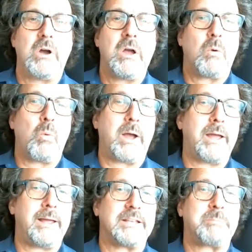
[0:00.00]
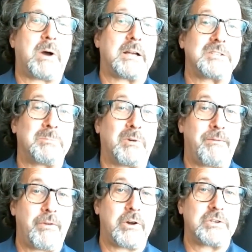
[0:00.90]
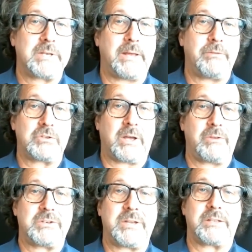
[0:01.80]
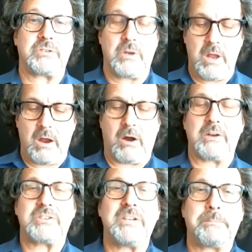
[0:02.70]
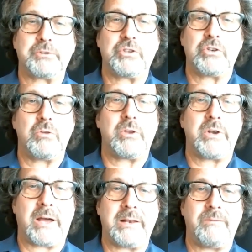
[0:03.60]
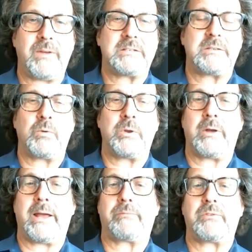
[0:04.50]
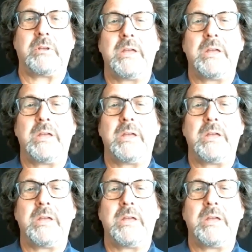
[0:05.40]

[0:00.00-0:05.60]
way as possible first, and those other tests are simple to do. They're non-invasive. We don't have to